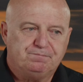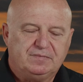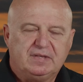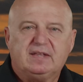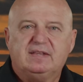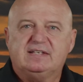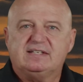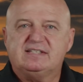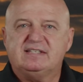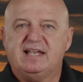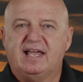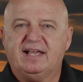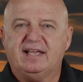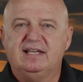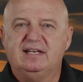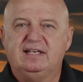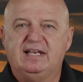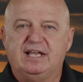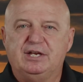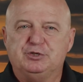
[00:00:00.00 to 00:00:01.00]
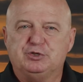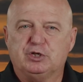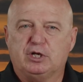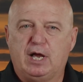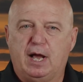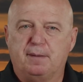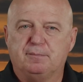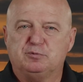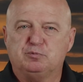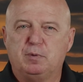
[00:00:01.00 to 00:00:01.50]
The second danger
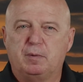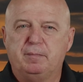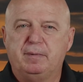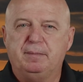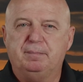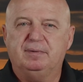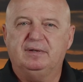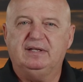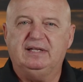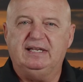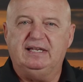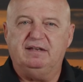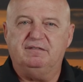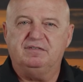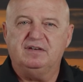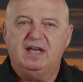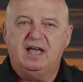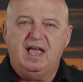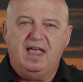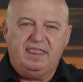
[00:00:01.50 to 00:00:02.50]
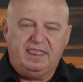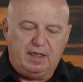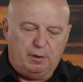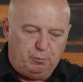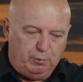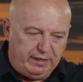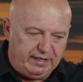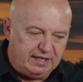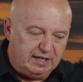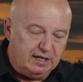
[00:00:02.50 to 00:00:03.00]
comes when we believe that
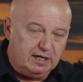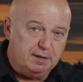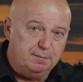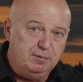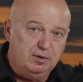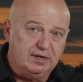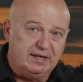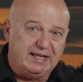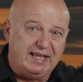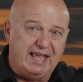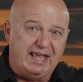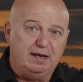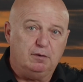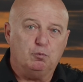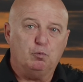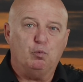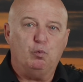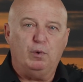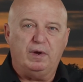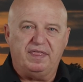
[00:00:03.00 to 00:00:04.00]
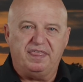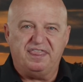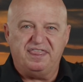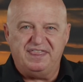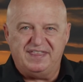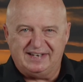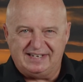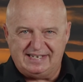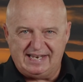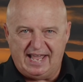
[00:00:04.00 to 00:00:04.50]
we can communicate with
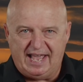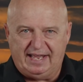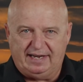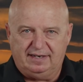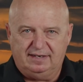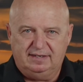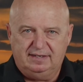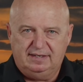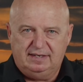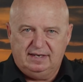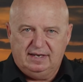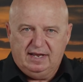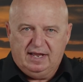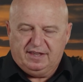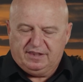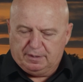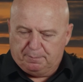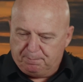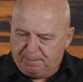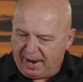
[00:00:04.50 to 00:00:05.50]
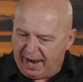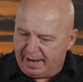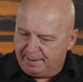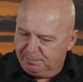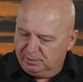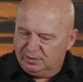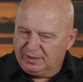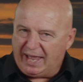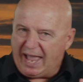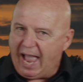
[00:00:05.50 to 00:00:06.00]
the dead. The
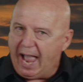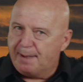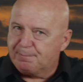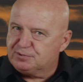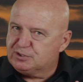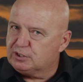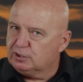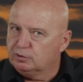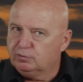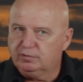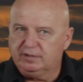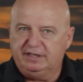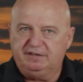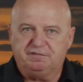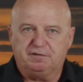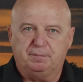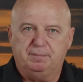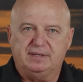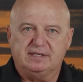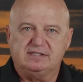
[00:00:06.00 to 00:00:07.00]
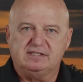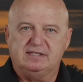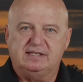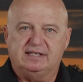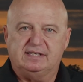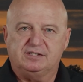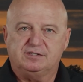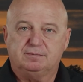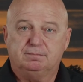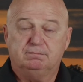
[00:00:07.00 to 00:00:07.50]
Bible absolutely forbids
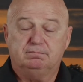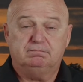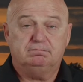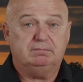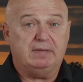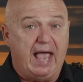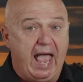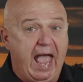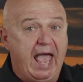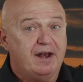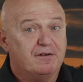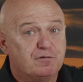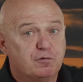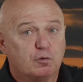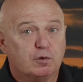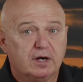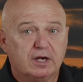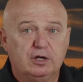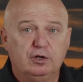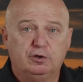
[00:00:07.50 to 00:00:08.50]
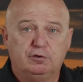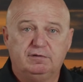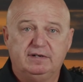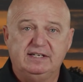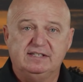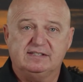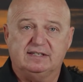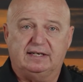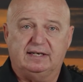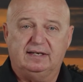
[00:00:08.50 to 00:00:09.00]
this, and for a good
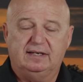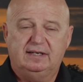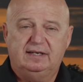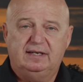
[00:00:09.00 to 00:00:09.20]
reason.